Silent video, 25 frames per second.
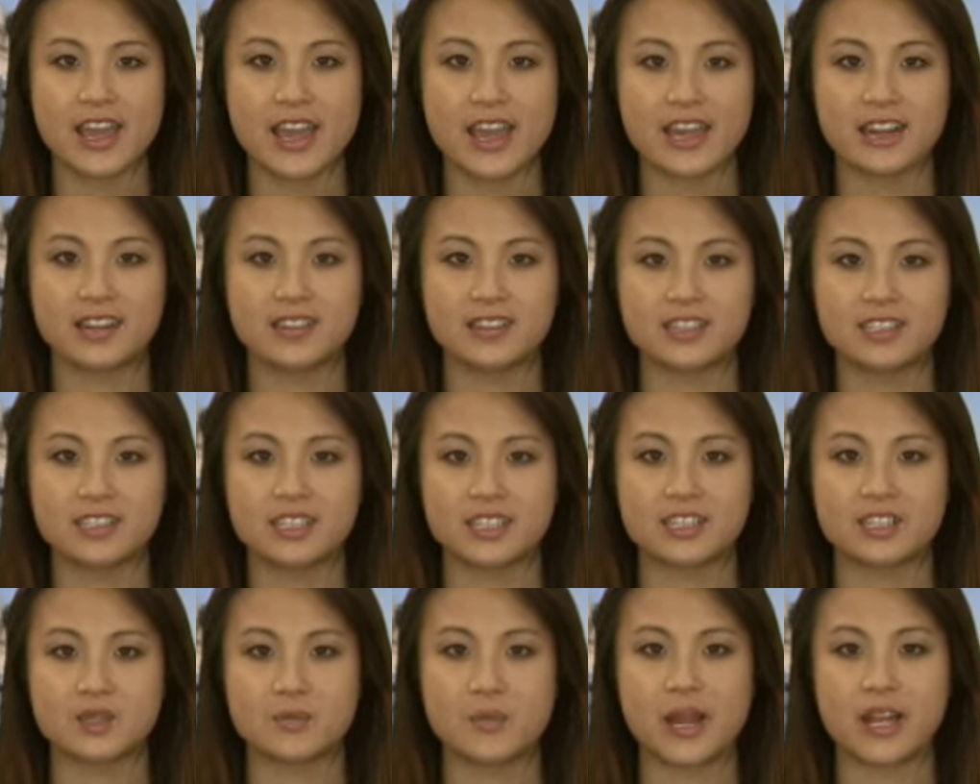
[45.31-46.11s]
Analysts
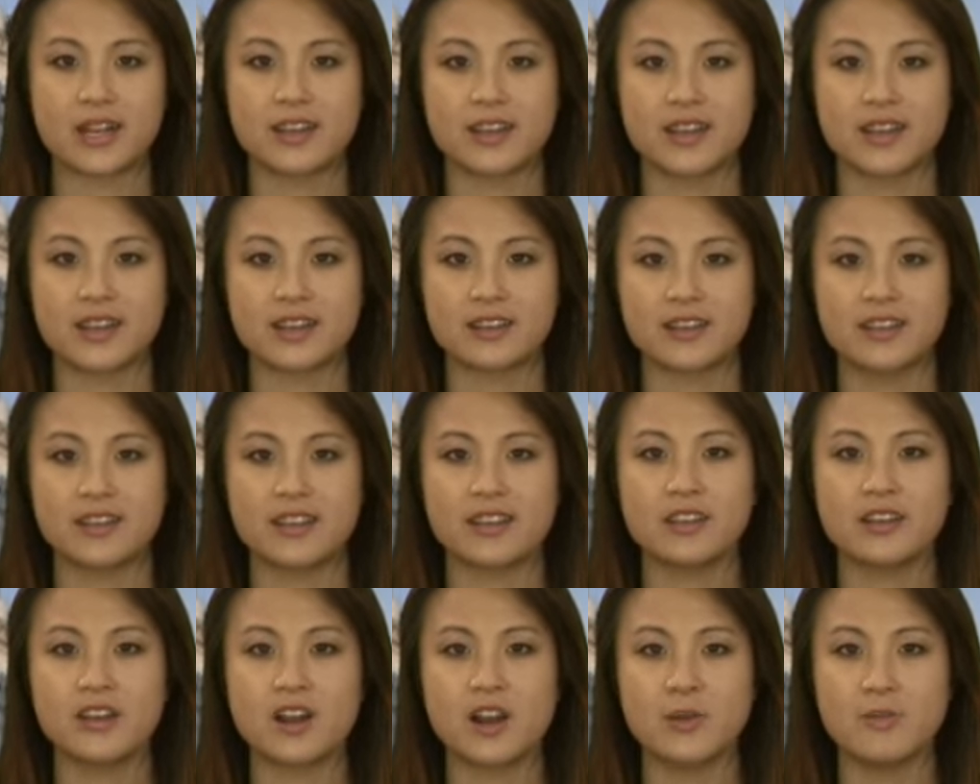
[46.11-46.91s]
expect net
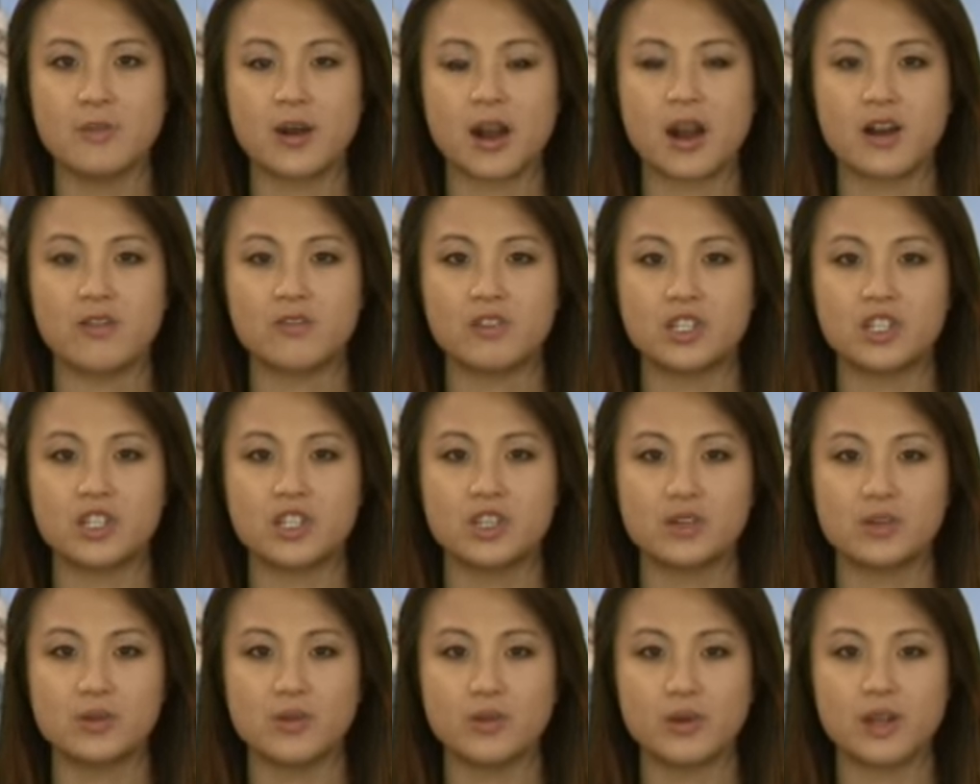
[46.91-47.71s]
income of
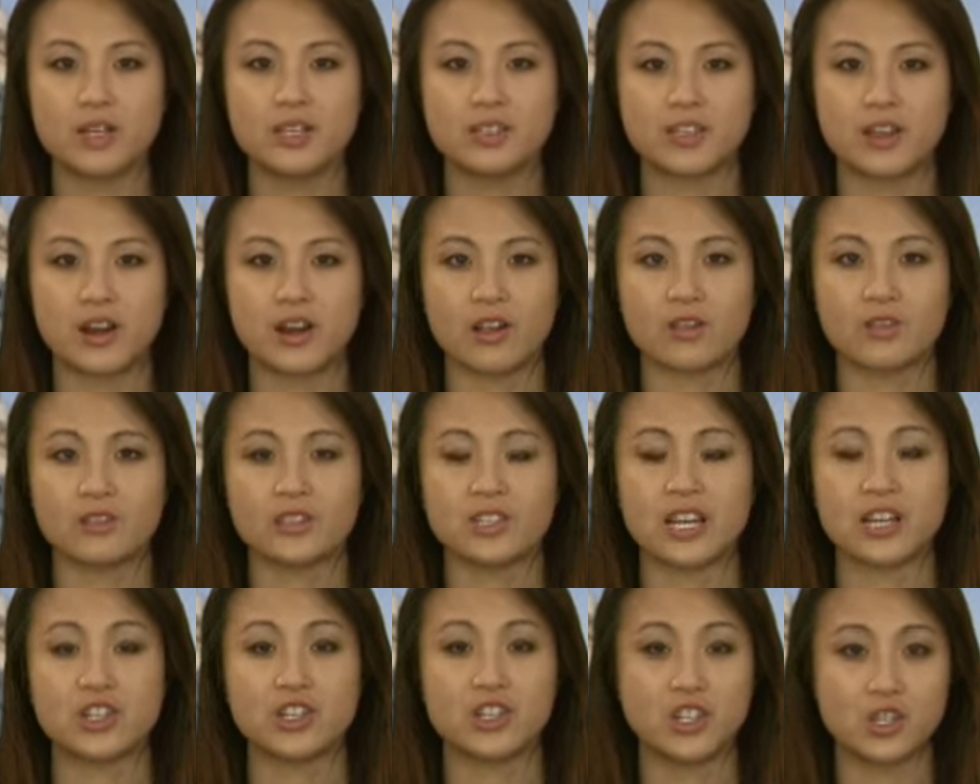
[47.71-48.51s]

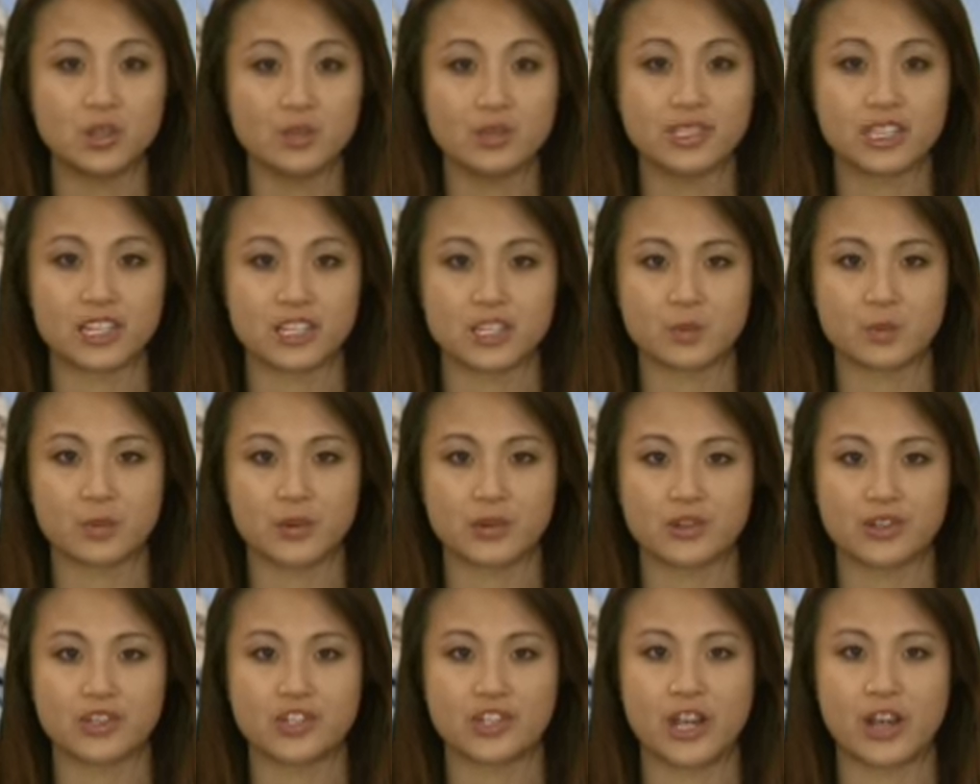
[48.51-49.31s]
$2.02
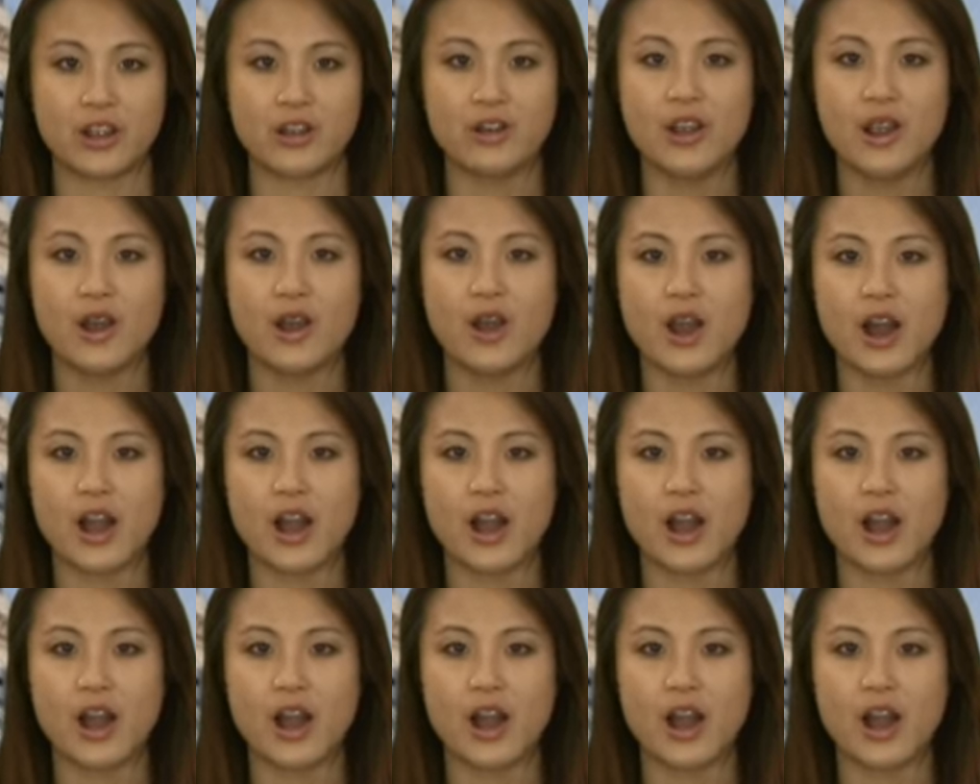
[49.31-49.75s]
per share